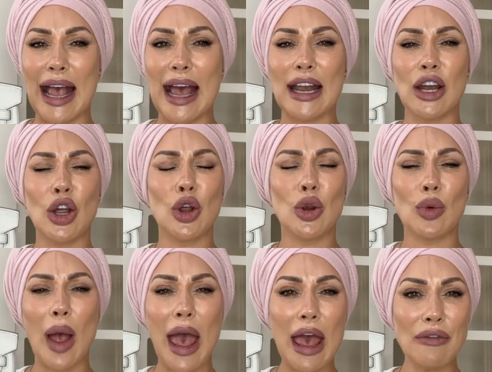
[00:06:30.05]
and
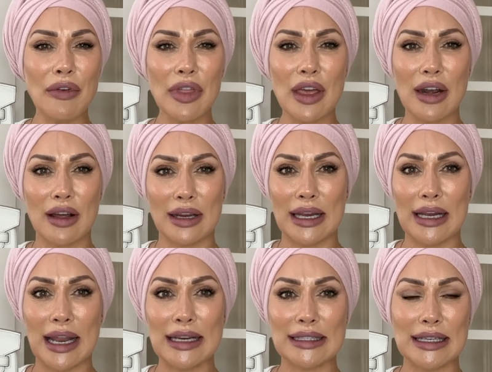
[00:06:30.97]
whoever the lucky
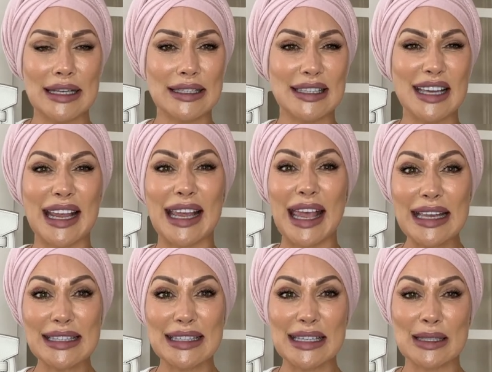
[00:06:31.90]
lady is that
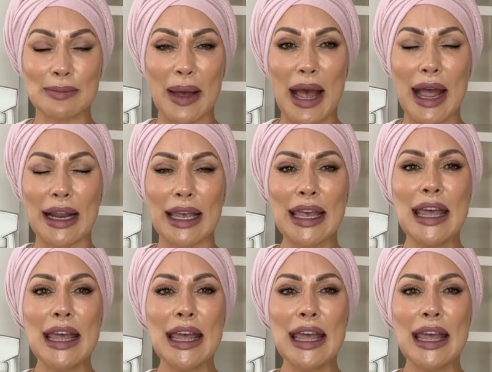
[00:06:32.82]
gets this bag